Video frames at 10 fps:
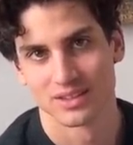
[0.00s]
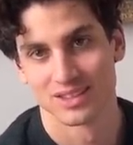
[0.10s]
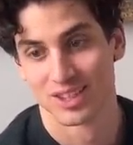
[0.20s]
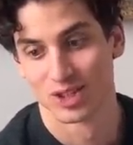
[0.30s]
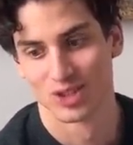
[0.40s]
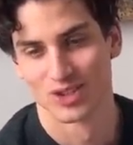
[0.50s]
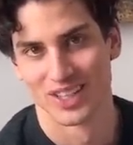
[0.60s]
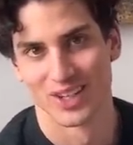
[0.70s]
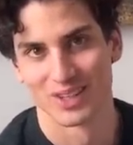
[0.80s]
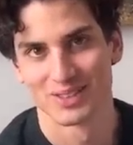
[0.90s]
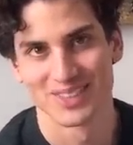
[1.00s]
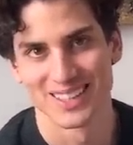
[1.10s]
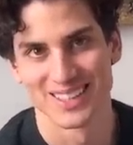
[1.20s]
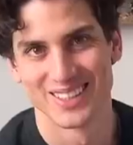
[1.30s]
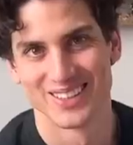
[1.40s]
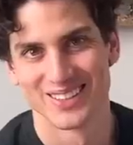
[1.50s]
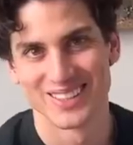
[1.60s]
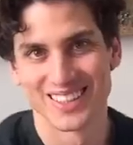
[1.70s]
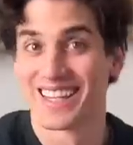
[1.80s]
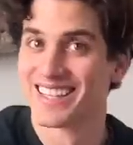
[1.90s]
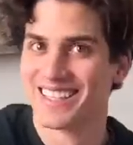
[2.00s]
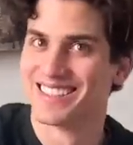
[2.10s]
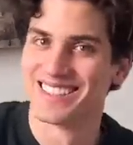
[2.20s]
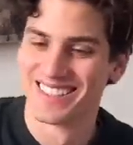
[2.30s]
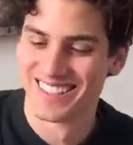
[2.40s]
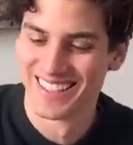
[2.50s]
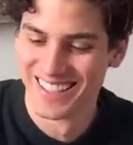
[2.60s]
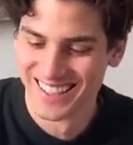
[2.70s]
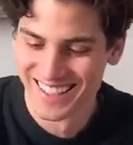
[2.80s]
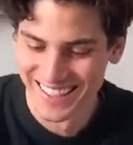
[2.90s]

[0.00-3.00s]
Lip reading: Just don't drink coffee, you know. I think it's easier.